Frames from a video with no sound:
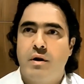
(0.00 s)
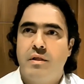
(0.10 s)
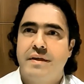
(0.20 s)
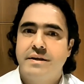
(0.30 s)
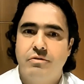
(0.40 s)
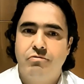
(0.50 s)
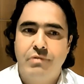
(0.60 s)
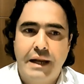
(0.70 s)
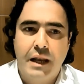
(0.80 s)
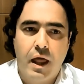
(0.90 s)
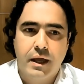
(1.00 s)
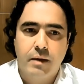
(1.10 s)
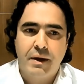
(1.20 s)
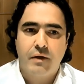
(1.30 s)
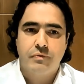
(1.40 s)
one of the things I really like
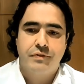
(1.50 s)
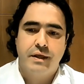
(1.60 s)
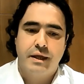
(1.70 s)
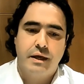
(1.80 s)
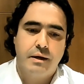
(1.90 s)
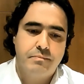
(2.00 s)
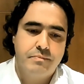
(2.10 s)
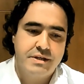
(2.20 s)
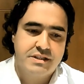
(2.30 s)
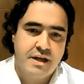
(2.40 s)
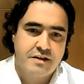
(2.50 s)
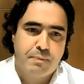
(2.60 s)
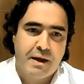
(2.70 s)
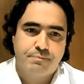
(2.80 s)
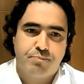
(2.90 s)
about the this Safe
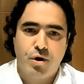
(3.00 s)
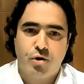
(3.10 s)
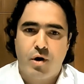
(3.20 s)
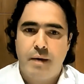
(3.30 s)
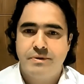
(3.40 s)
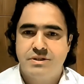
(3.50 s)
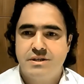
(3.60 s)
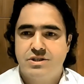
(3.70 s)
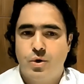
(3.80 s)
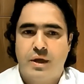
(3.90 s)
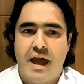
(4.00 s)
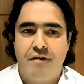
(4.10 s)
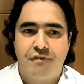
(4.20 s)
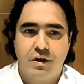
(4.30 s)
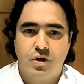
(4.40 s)
Space program is it's so
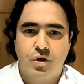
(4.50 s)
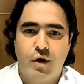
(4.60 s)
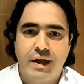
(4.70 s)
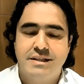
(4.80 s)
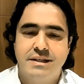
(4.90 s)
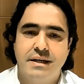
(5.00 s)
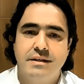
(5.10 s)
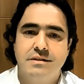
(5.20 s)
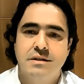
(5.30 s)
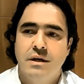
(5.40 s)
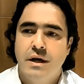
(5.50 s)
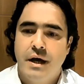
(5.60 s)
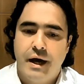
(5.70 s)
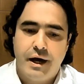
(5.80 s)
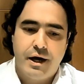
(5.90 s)
carefully curated,
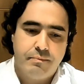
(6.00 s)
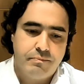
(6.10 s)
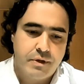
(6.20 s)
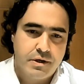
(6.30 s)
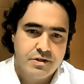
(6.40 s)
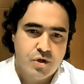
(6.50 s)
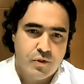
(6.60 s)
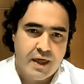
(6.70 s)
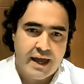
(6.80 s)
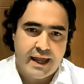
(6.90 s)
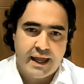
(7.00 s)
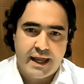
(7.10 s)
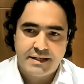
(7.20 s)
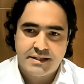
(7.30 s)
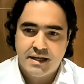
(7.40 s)
so that
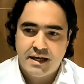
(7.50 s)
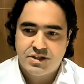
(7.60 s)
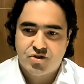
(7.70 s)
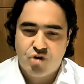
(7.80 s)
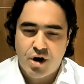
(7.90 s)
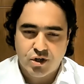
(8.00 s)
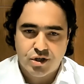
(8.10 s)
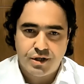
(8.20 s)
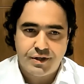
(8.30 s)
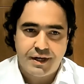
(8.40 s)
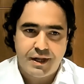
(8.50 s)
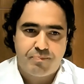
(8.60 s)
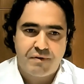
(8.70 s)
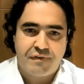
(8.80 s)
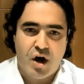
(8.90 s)
it's structured and it
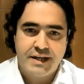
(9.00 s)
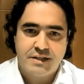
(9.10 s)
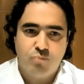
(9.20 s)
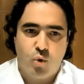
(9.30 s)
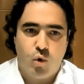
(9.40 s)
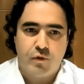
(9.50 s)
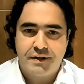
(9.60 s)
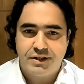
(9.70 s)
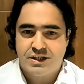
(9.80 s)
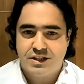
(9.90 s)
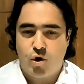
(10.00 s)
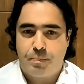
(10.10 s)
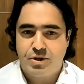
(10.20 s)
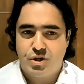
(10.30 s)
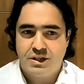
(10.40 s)
provides more than just an
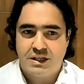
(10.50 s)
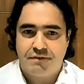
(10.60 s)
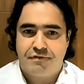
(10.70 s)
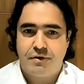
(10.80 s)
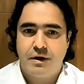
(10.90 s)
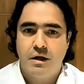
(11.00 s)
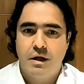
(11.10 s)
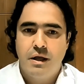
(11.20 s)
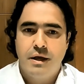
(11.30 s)
opportunity for